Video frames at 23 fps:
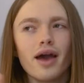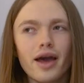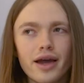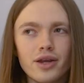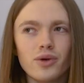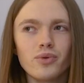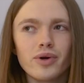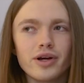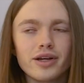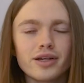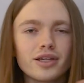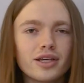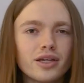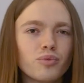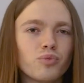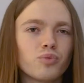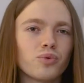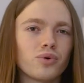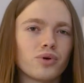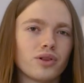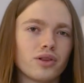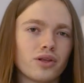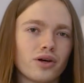Anyway, keep
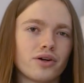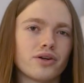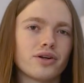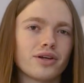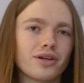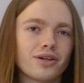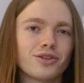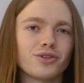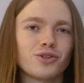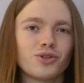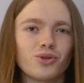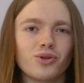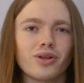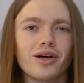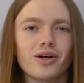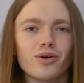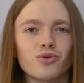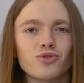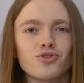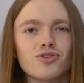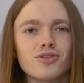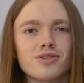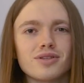learning new
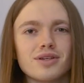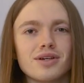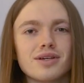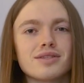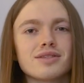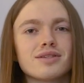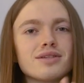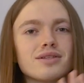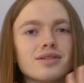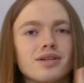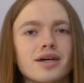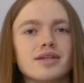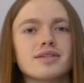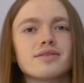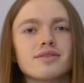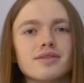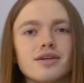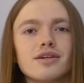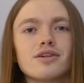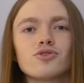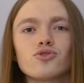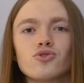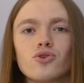languages. It's a nice
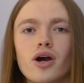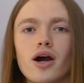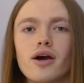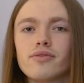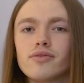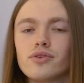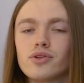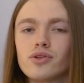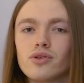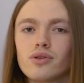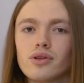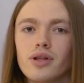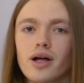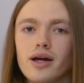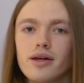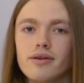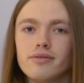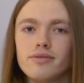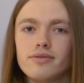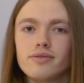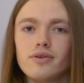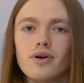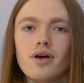thing to have in your
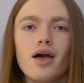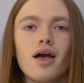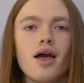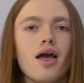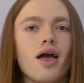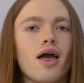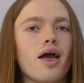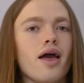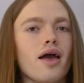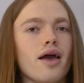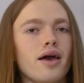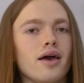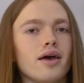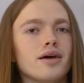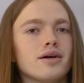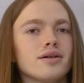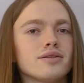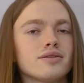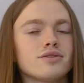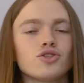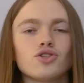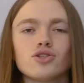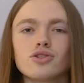life.
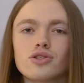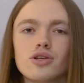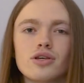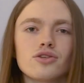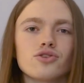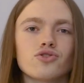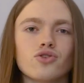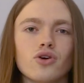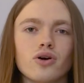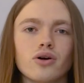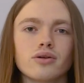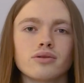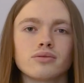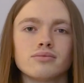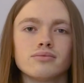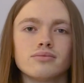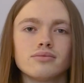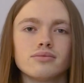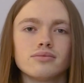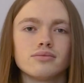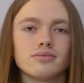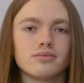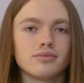And just stay strong.
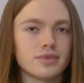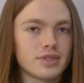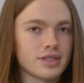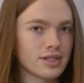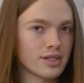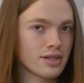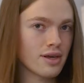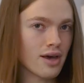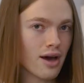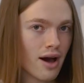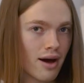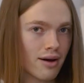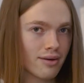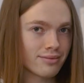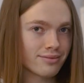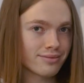See ya.